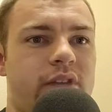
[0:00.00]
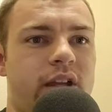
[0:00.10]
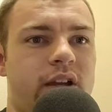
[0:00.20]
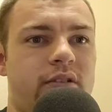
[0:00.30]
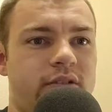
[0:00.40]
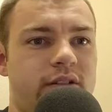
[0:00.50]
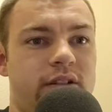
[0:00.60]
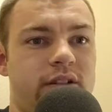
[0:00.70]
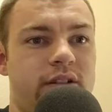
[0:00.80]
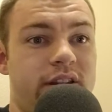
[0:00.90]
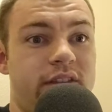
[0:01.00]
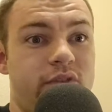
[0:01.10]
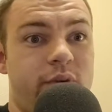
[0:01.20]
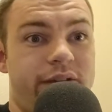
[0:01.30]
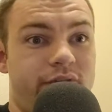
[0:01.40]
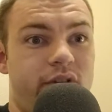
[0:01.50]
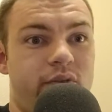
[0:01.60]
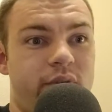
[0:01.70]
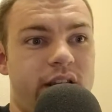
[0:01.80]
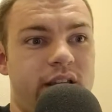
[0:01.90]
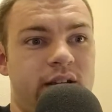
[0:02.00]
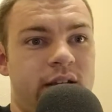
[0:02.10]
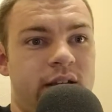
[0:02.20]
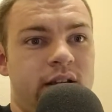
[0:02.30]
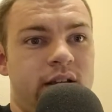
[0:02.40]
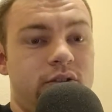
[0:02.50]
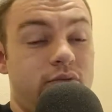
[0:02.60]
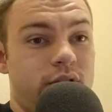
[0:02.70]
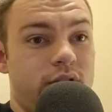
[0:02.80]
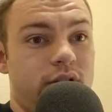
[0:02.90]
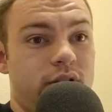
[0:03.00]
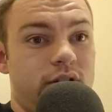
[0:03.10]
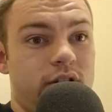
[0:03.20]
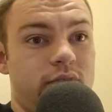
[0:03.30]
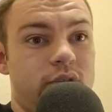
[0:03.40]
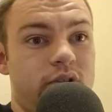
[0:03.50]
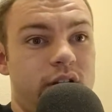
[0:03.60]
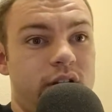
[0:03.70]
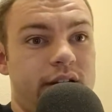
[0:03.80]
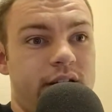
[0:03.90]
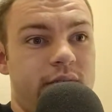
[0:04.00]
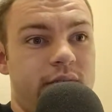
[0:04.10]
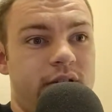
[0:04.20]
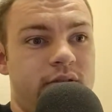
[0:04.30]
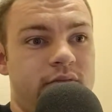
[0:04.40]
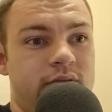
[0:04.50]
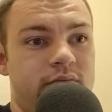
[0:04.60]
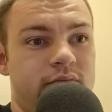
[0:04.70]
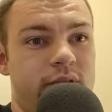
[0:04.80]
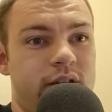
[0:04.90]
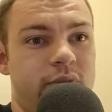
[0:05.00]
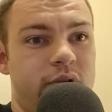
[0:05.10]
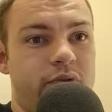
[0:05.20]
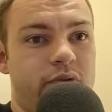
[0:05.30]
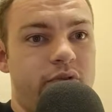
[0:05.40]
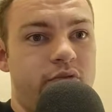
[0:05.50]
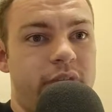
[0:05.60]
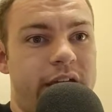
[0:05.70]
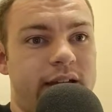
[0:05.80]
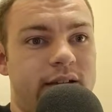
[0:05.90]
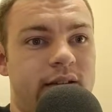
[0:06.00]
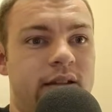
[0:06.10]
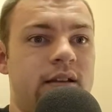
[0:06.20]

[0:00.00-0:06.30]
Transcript: there, if you haven't already, you can look in the community tab, maybe a post or two back,